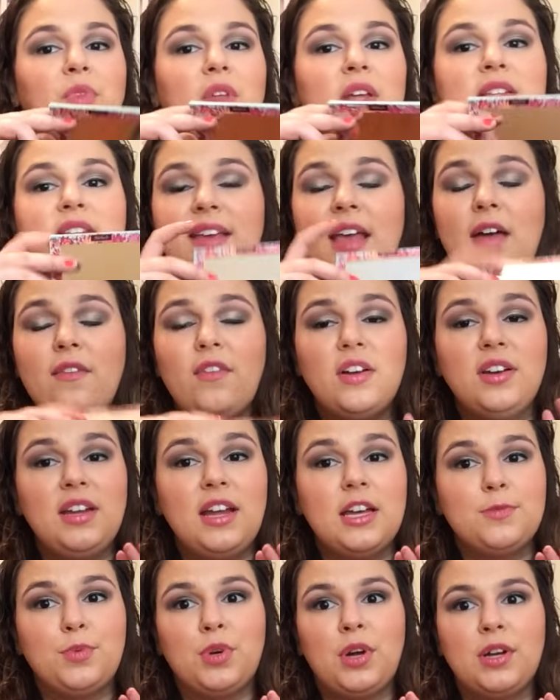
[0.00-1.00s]
It's Kat Von D
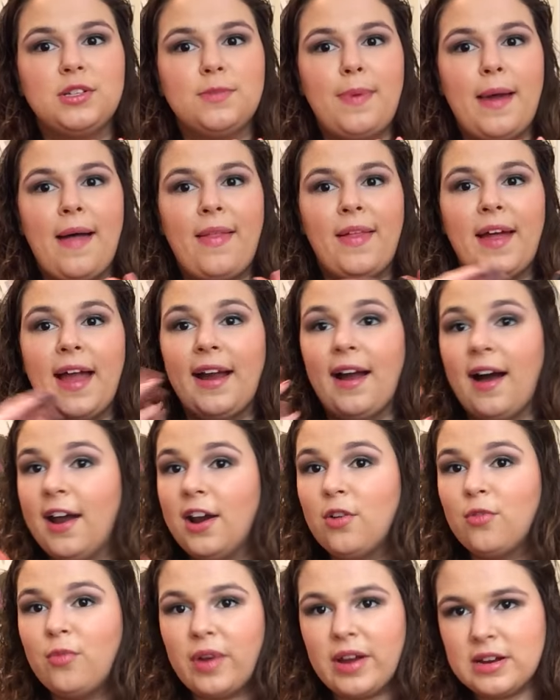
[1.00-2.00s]
Bronze palette. I
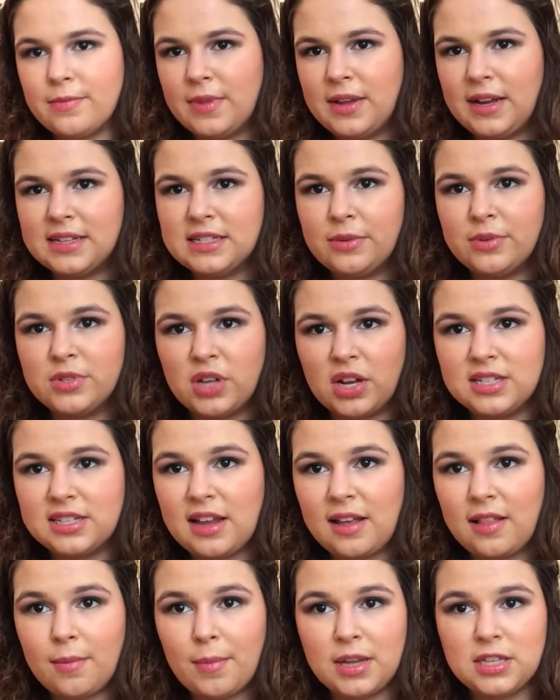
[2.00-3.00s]
got it randomly because it was on
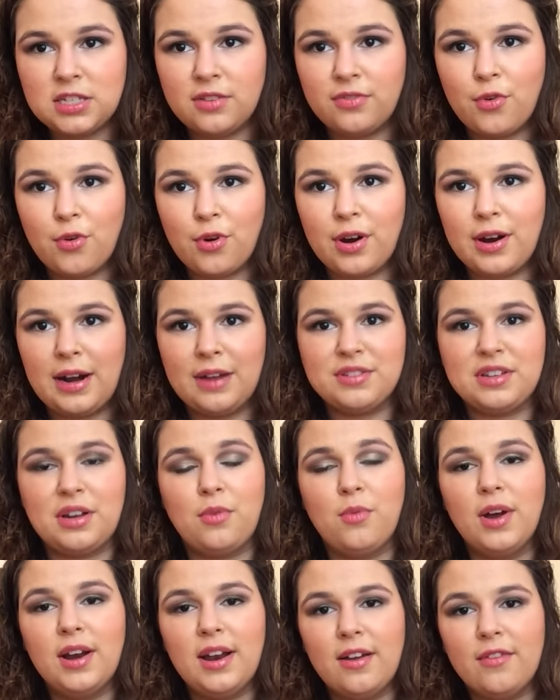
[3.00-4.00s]
sale at my Sephora and I was like,
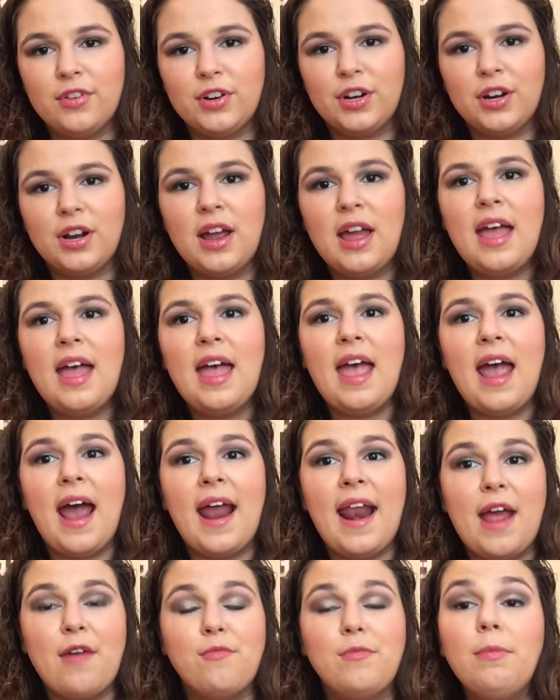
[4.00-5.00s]
whatever.
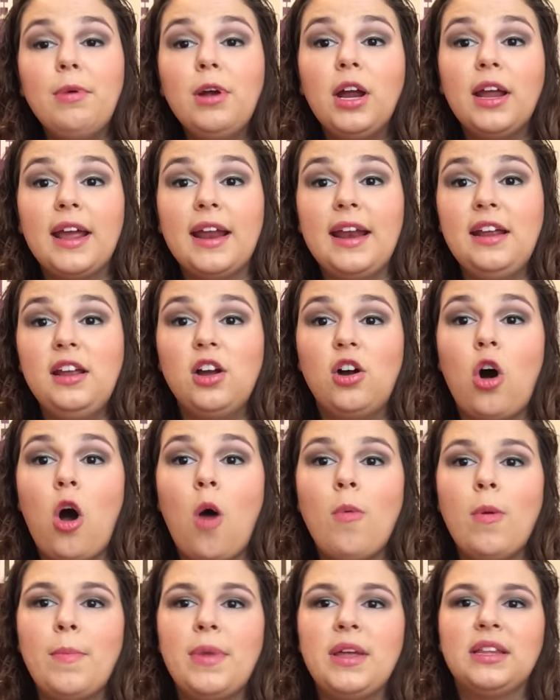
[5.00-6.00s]
And I remember getting it
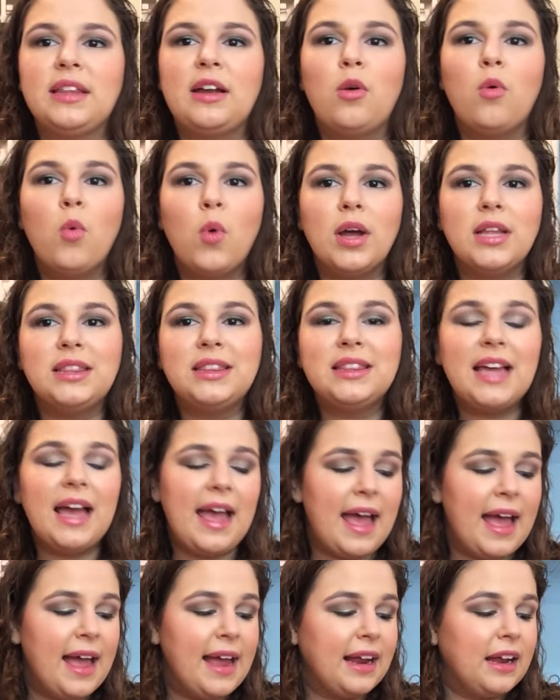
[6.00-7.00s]
home and being like, what the
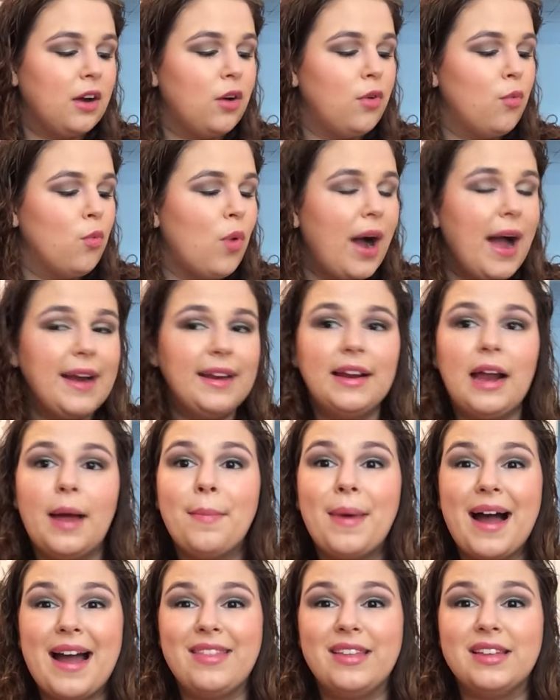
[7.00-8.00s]
heck? Why did I
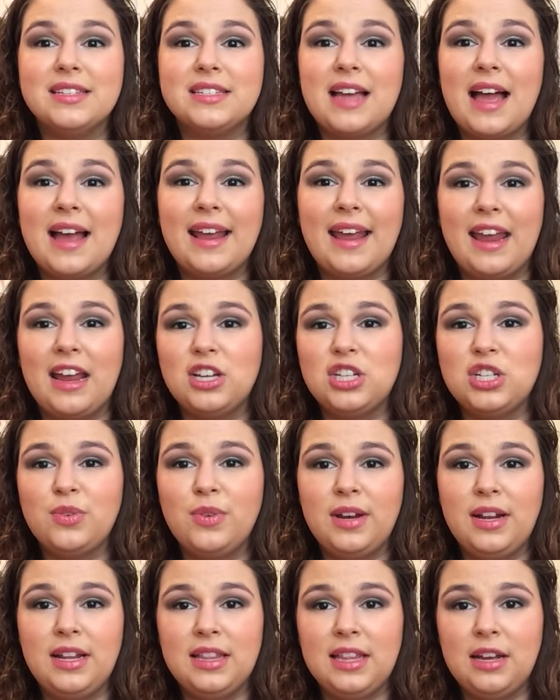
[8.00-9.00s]
buy this? I can't do
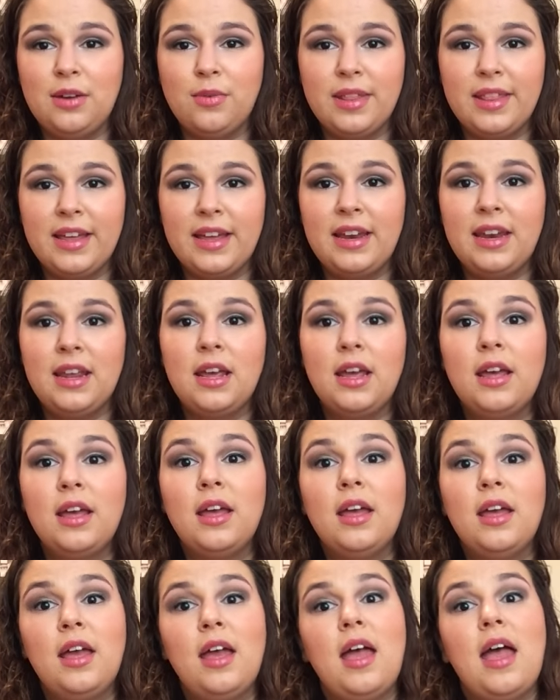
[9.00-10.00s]
anything with it.
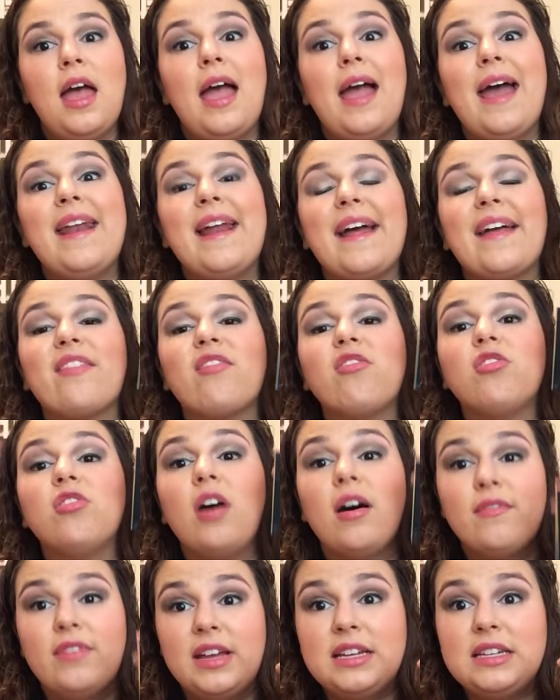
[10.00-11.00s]
And I
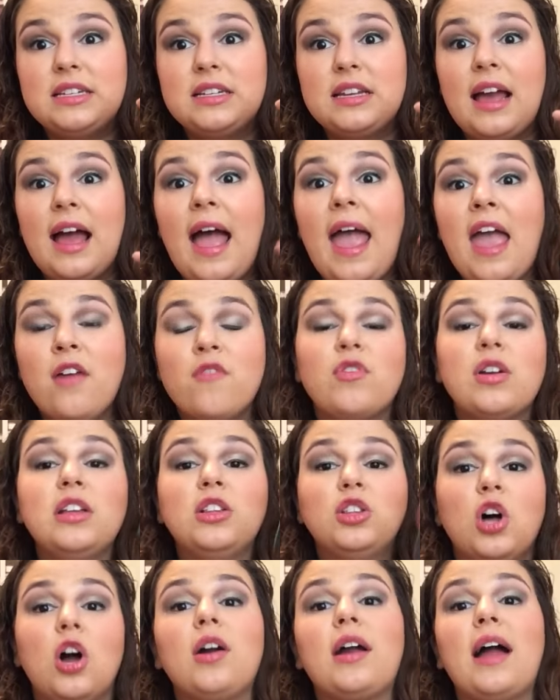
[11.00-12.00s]
love it. Every
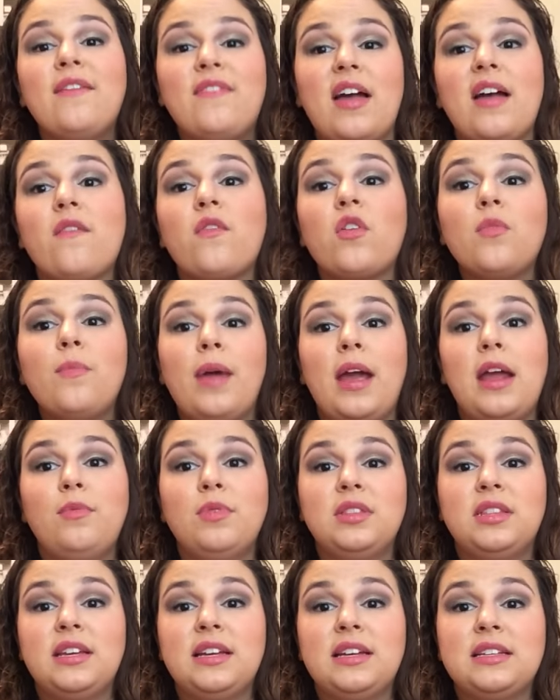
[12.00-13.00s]
look I've ever made
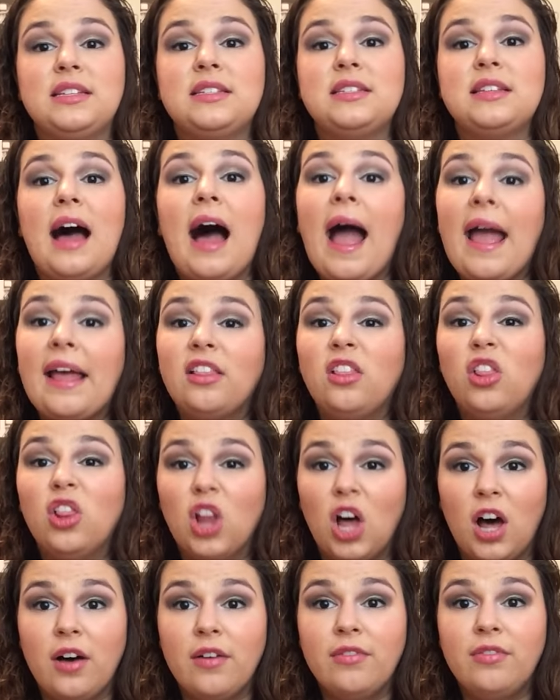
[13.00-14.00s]
with this, I
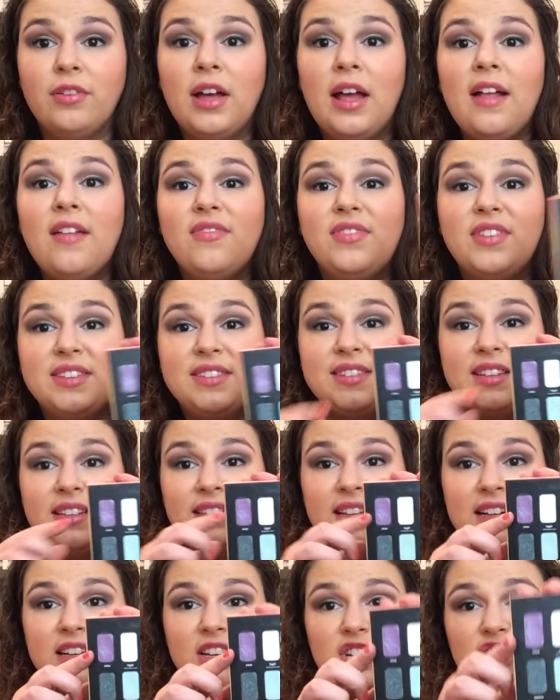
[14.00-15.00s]
love. This
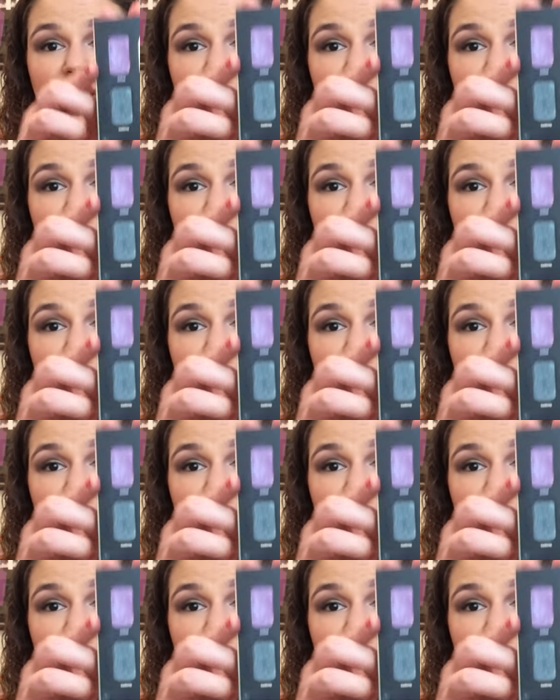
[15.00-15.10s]
Selena